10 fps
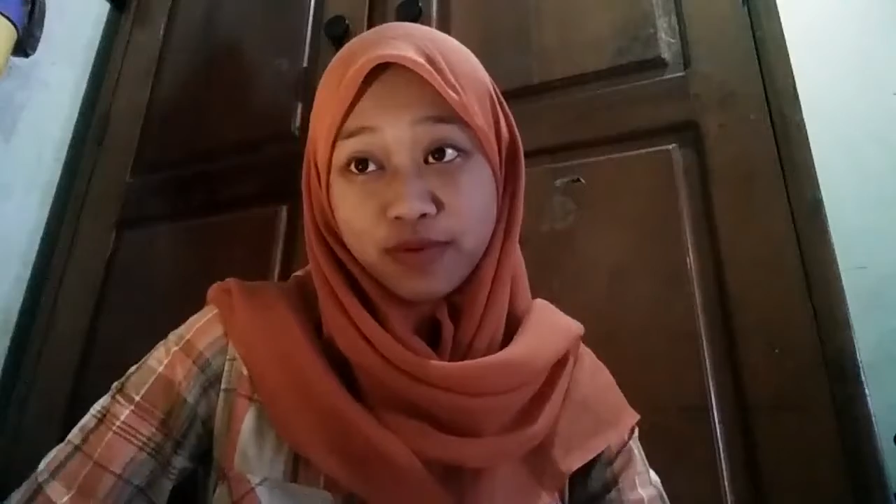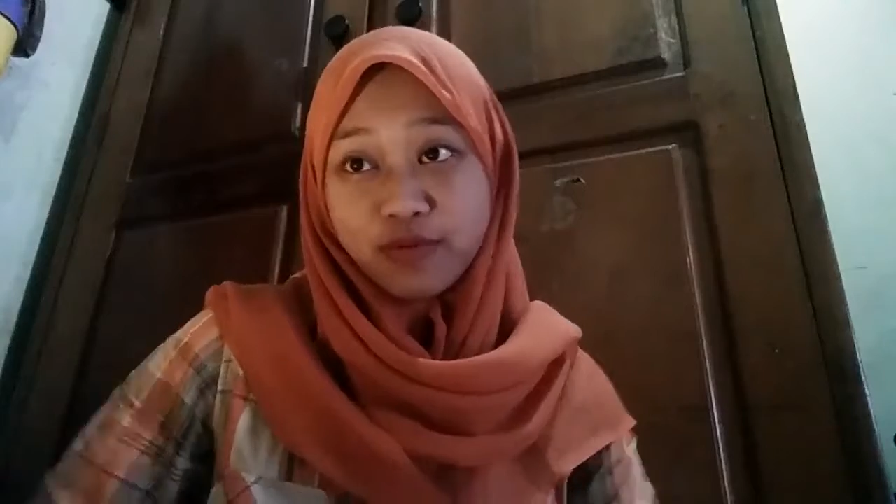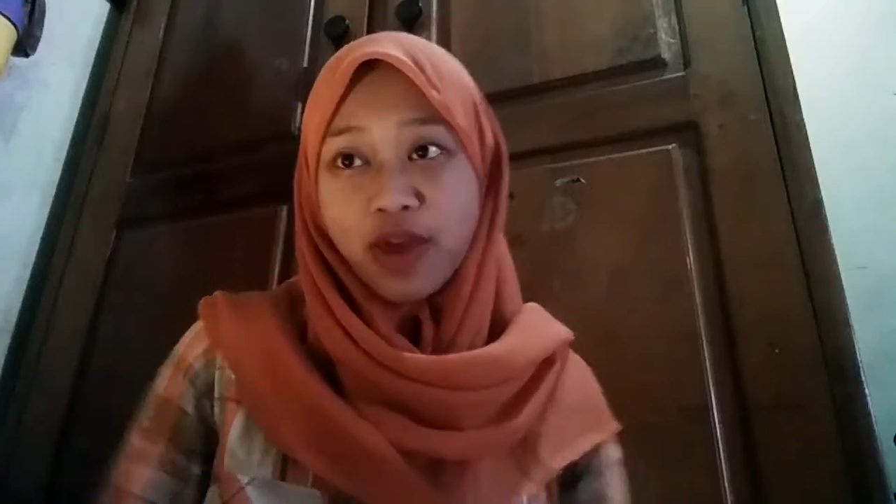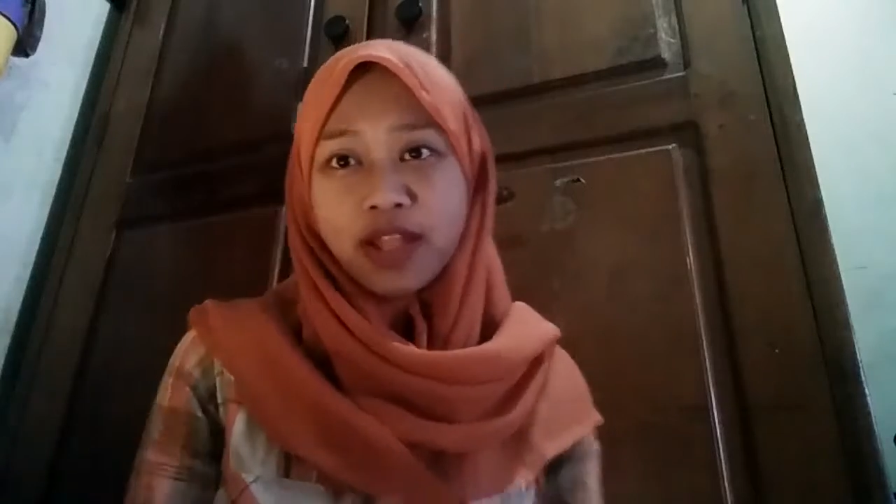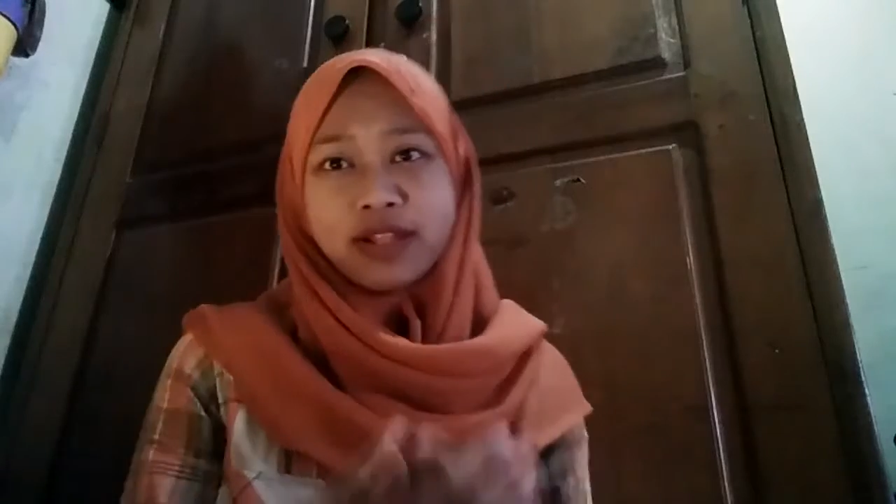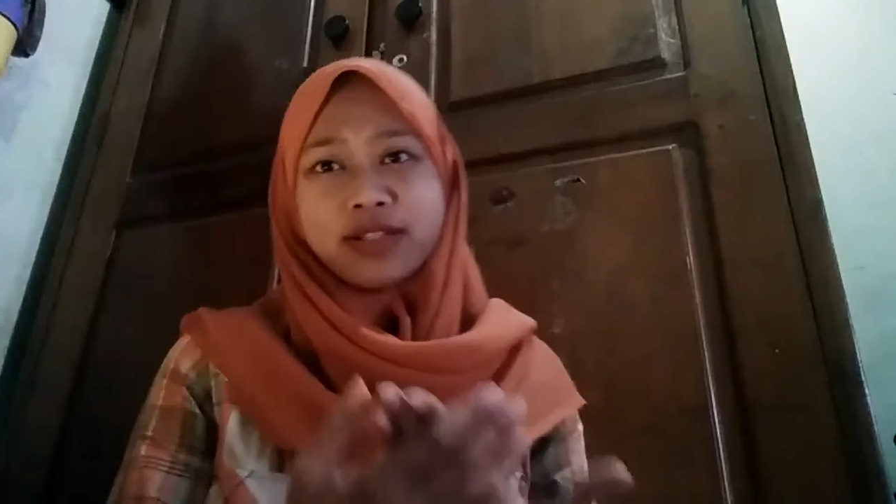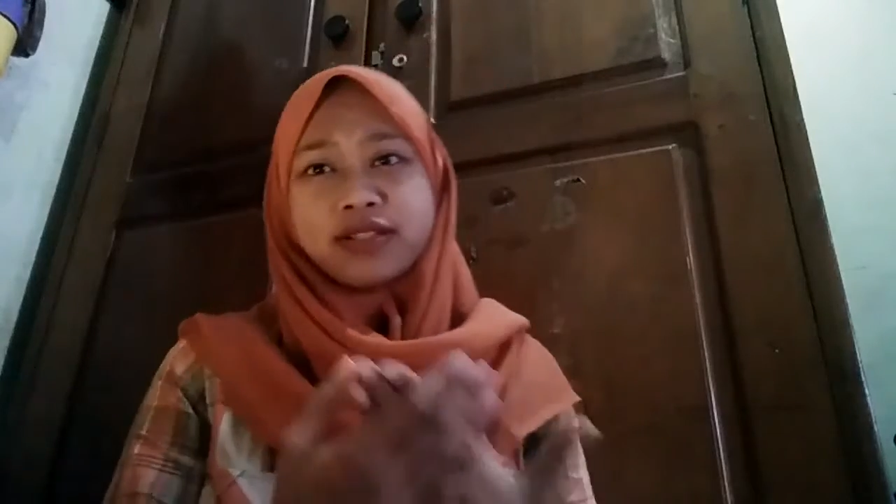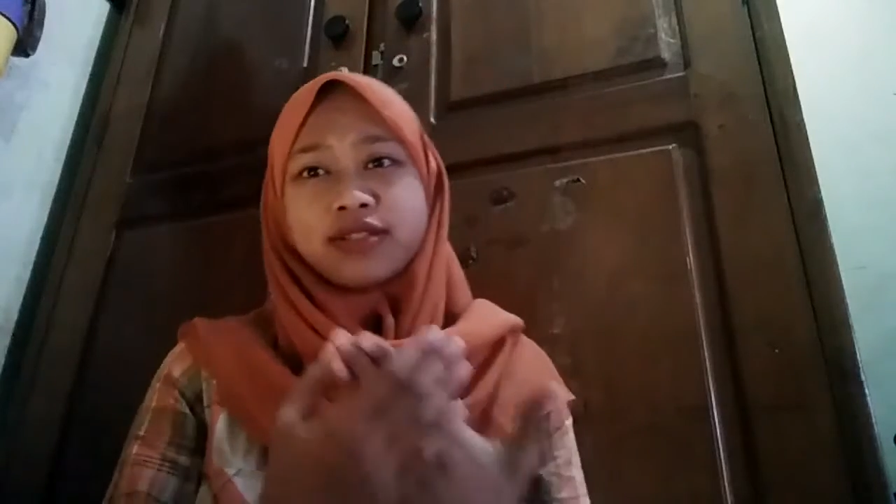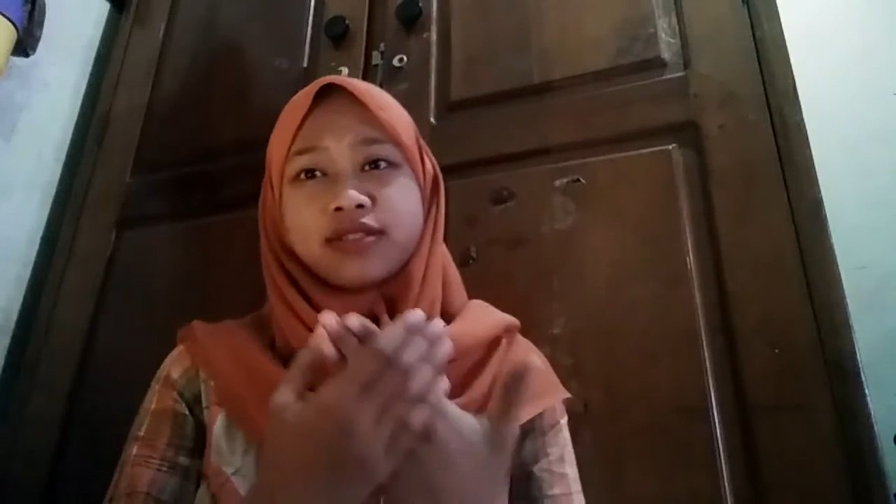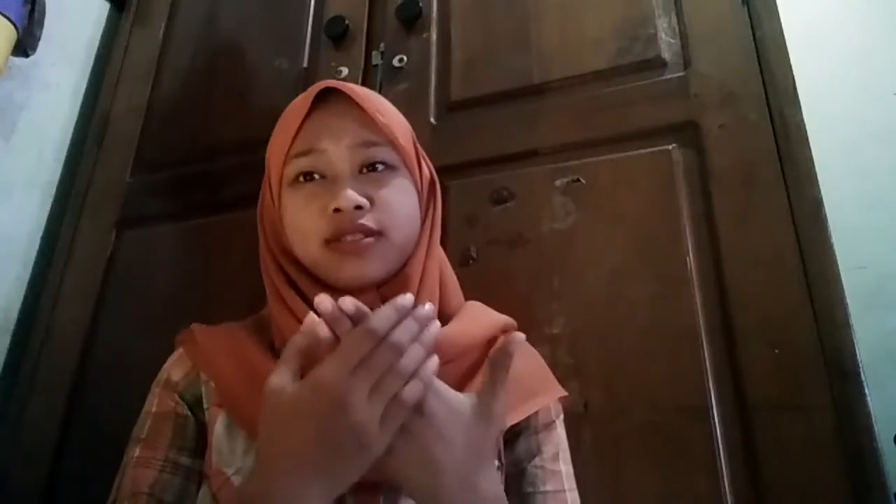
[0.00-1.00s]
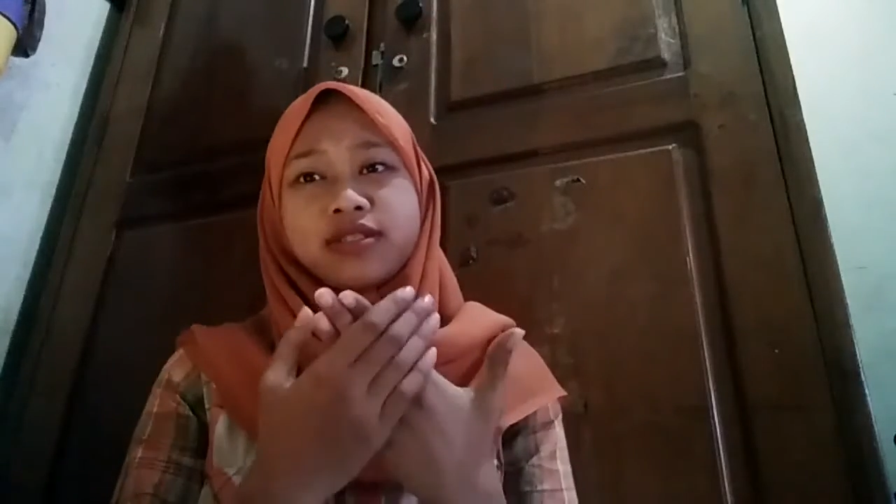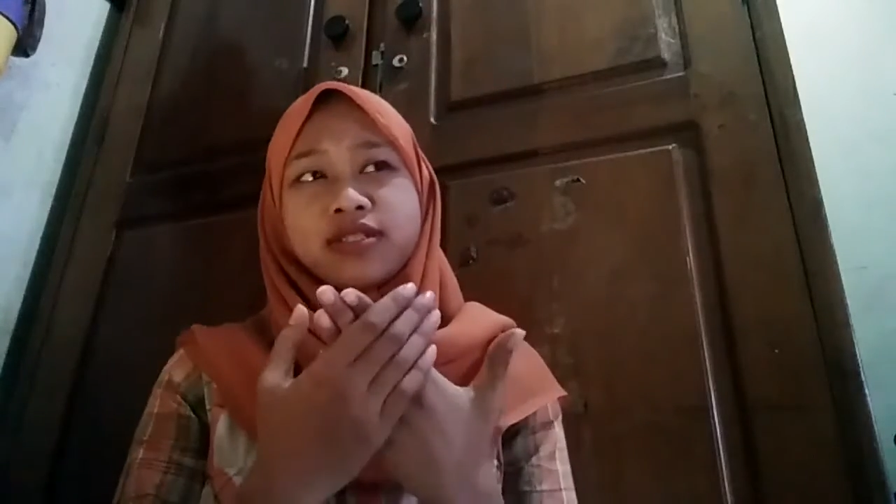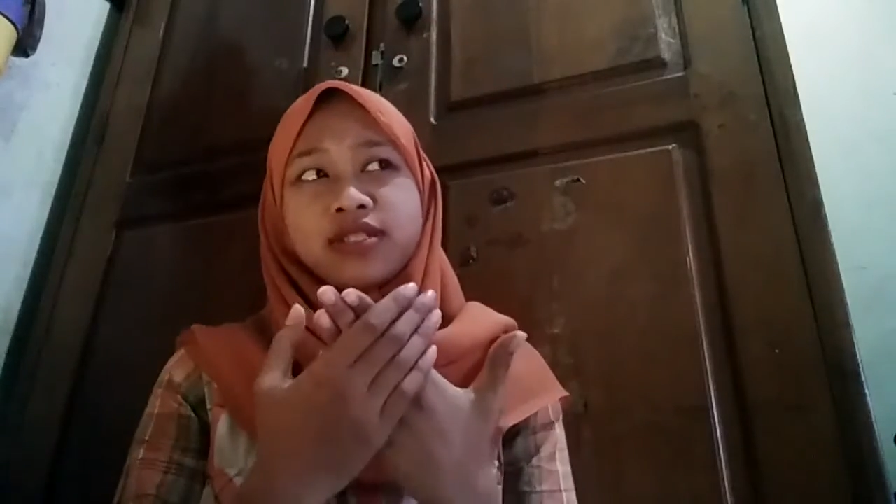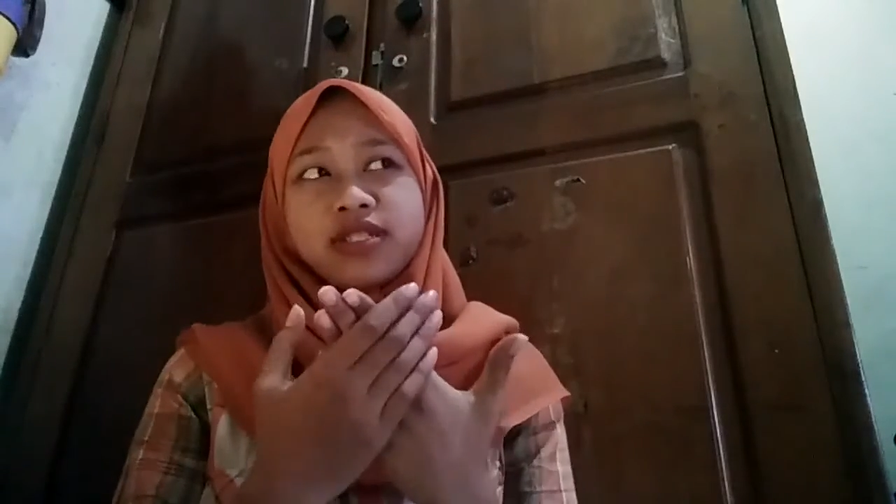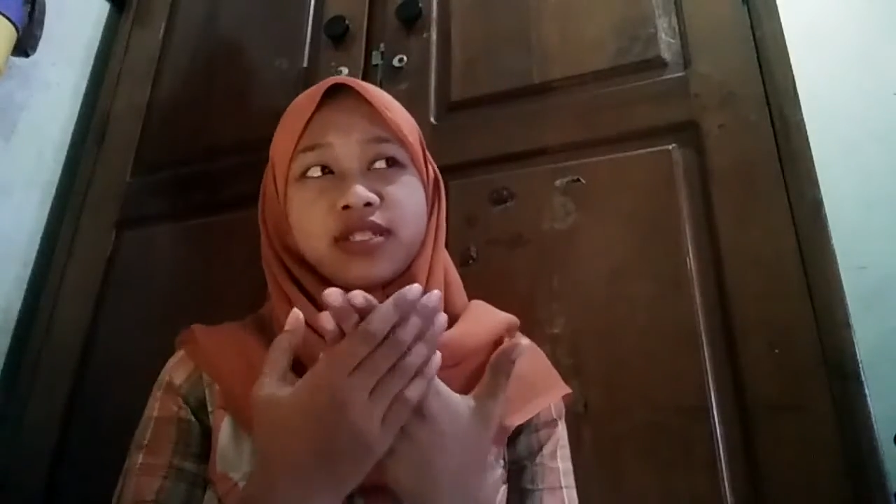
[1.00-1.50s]
Well,
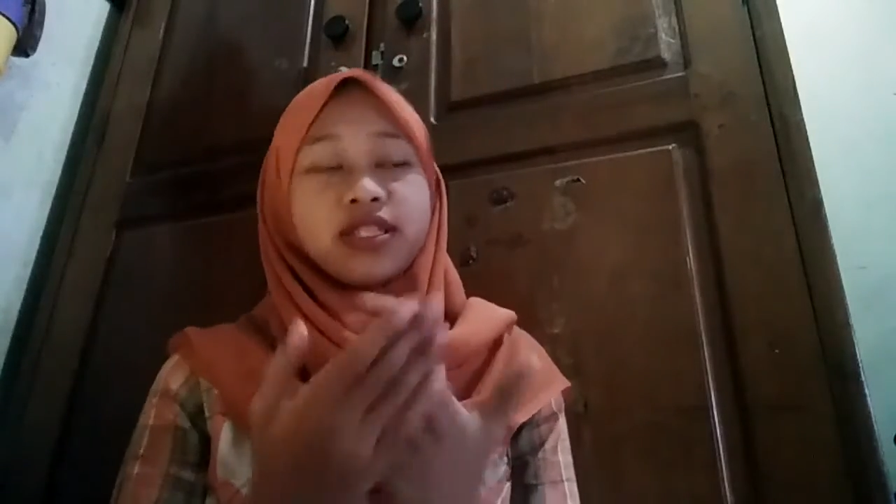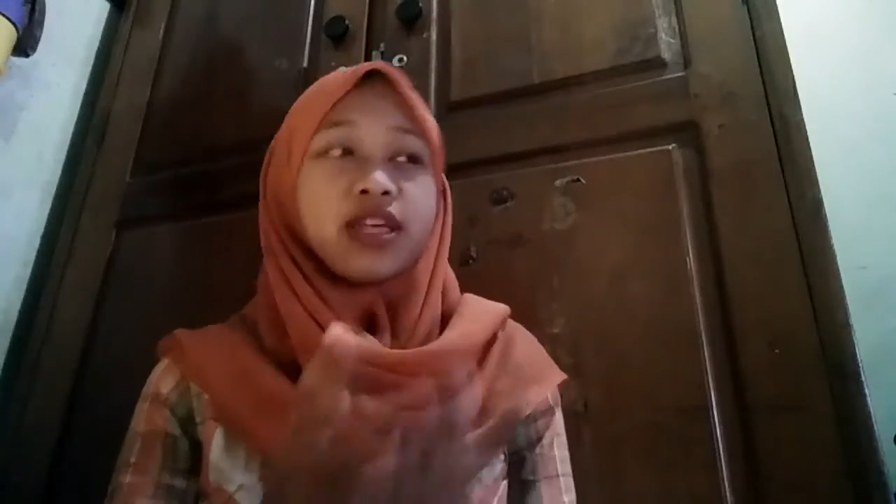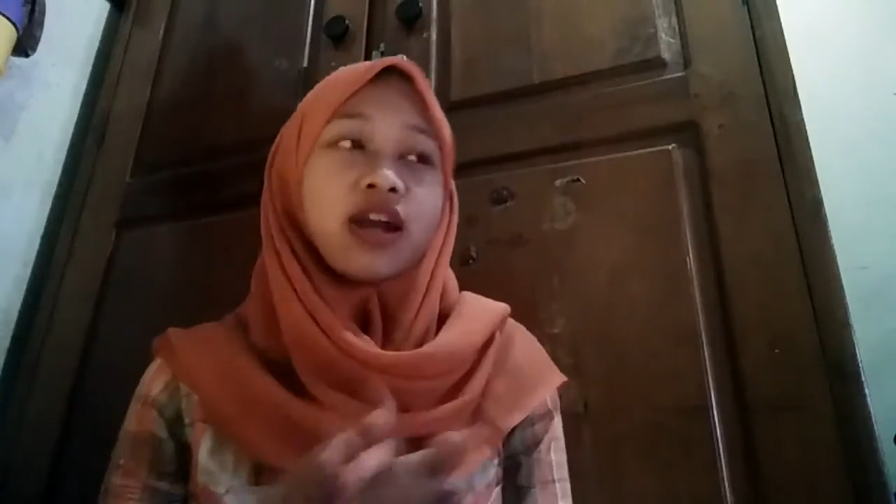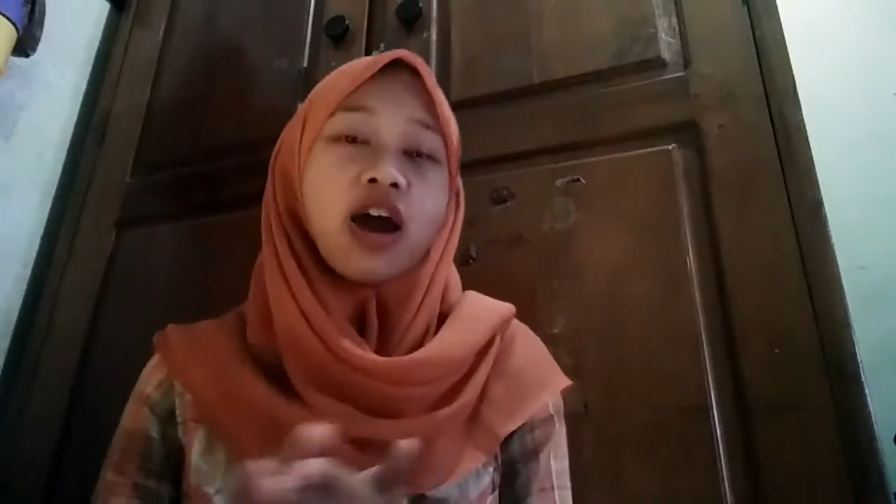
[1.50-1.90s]
there